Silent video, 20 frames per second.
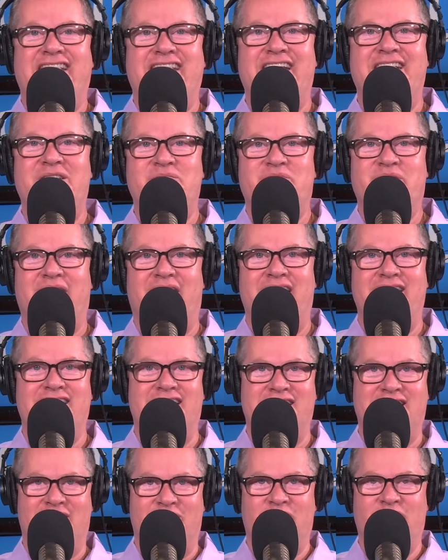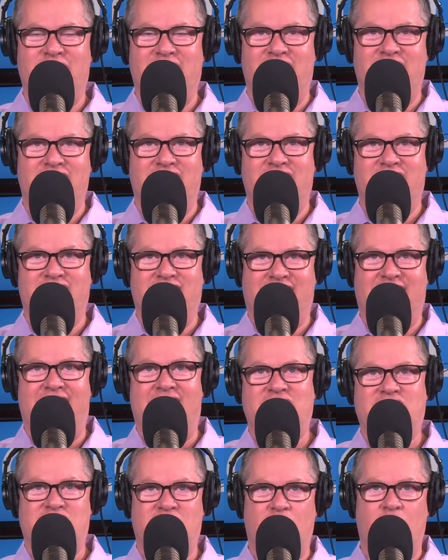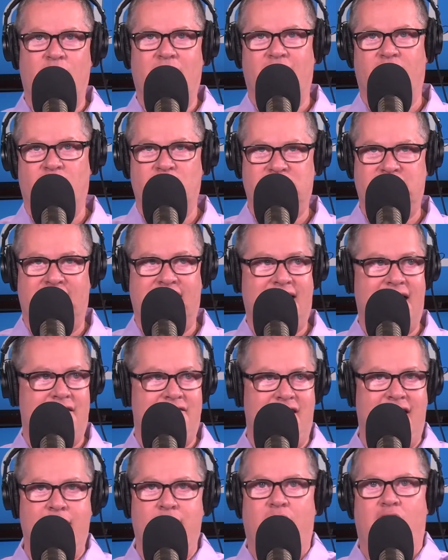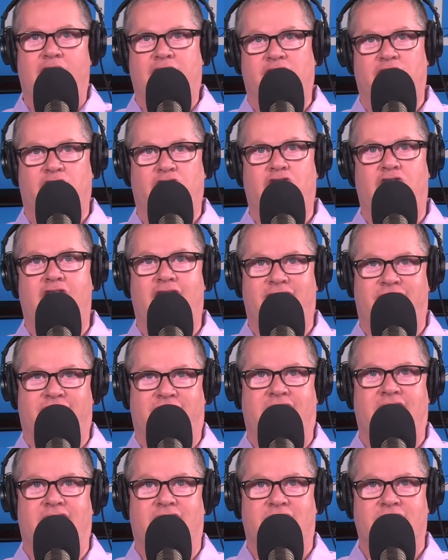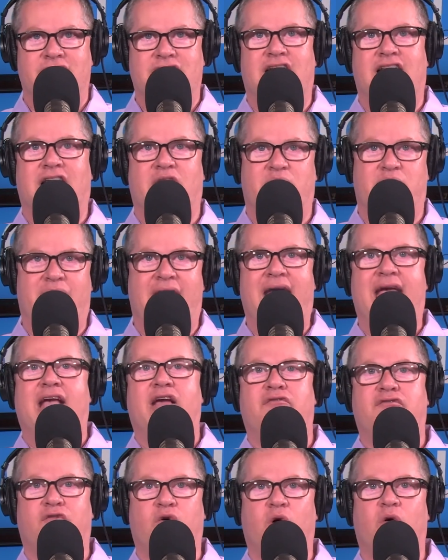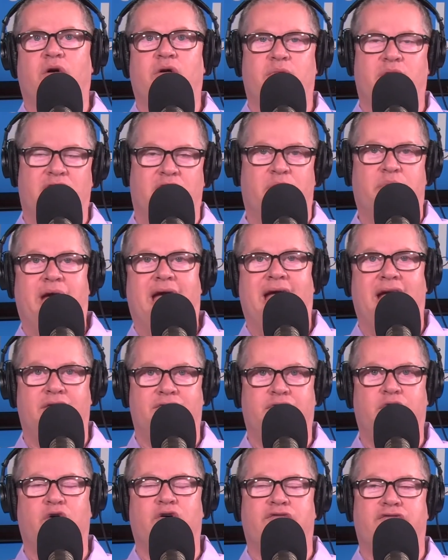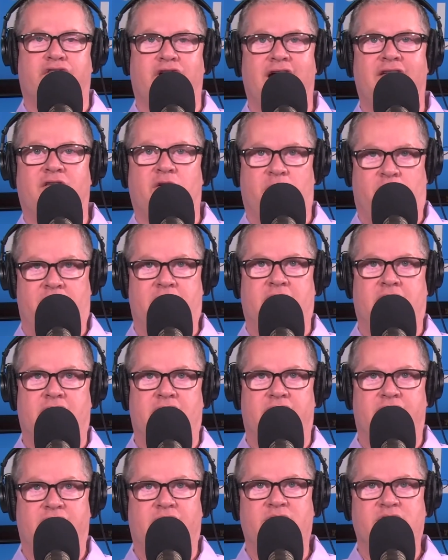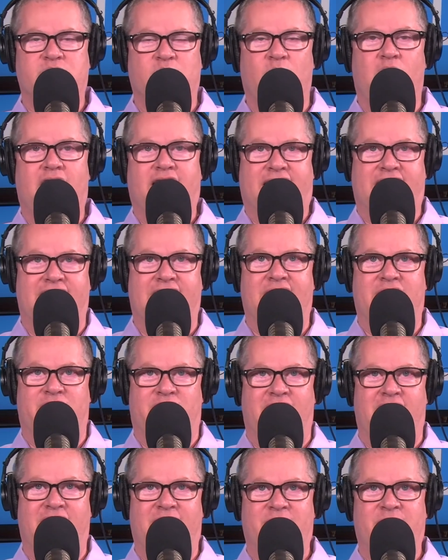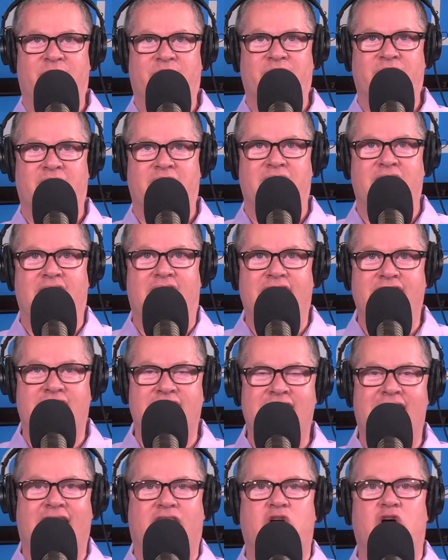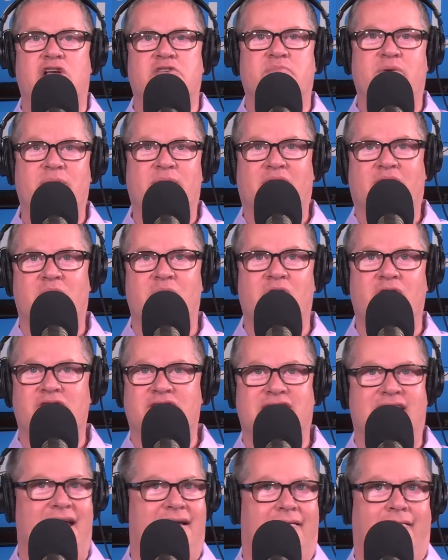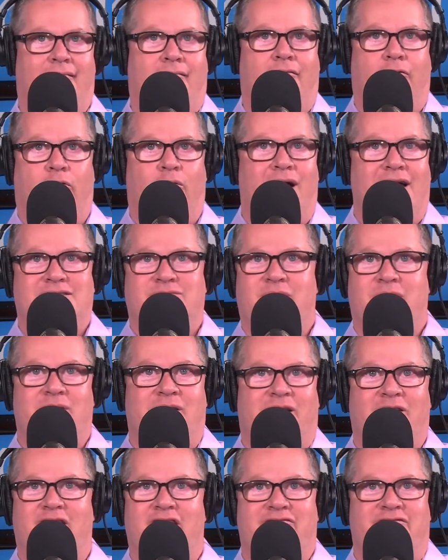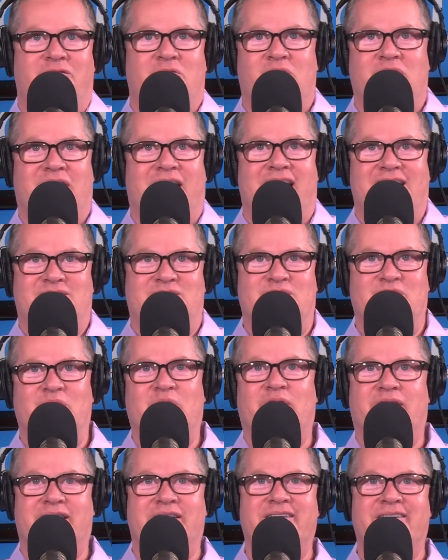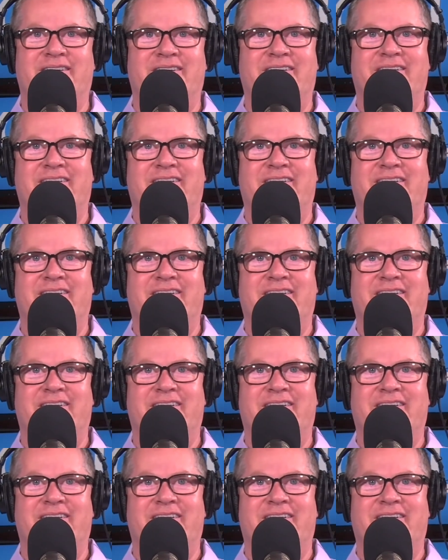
and then the and then the, the, the cashier or whatever was saying, yeah, they bought your coffee. It's kind of like paying it forward, but you're paying it forward for everyone that was walking in, right? And then that caused people to come over and say, well, why'd you buy my coffee? What are you guys doing?